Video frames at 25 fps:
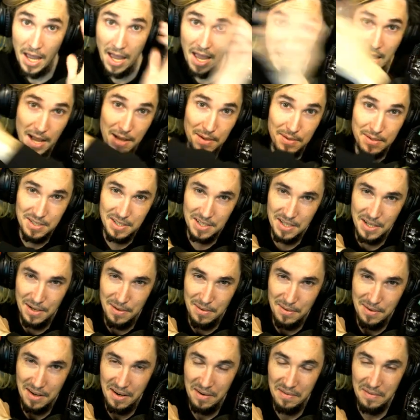How's it
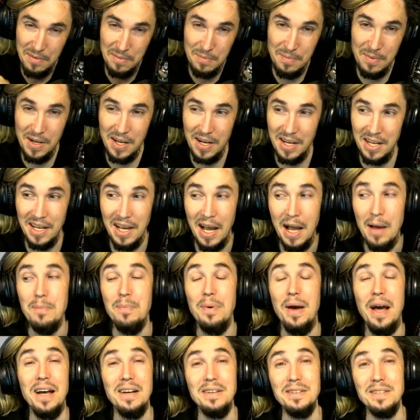going everybody? I'm
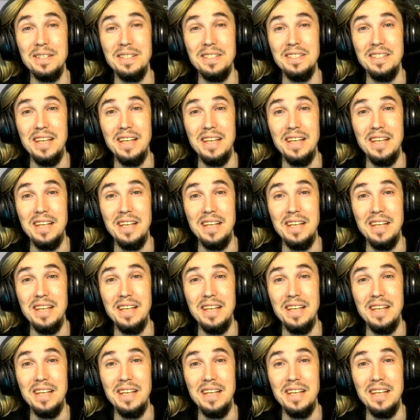Patrick